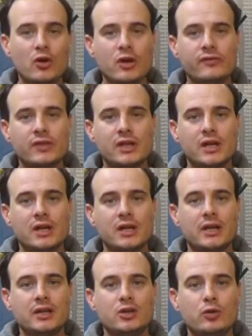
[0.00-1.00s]
if there are
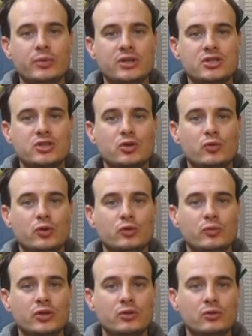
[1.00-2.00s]
any topics you want
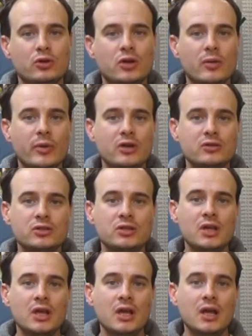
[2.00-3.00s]
me to talk about.
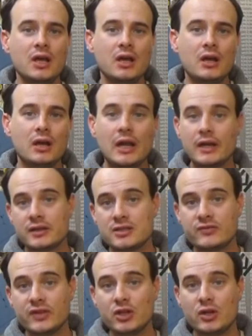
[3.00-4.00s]
Like this
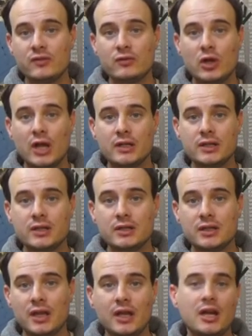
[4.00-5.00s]
video if you liked
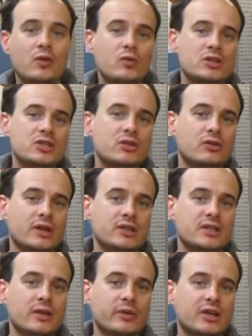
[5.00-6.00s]
it and I will see you next
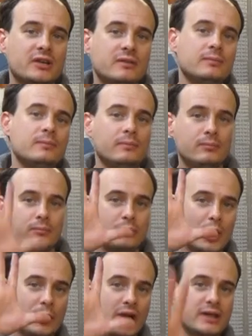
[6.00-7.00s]
time again.
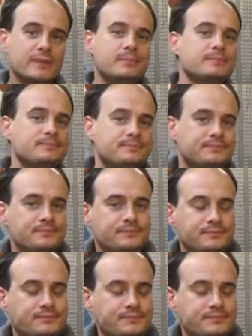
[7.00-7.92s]
Bye bye!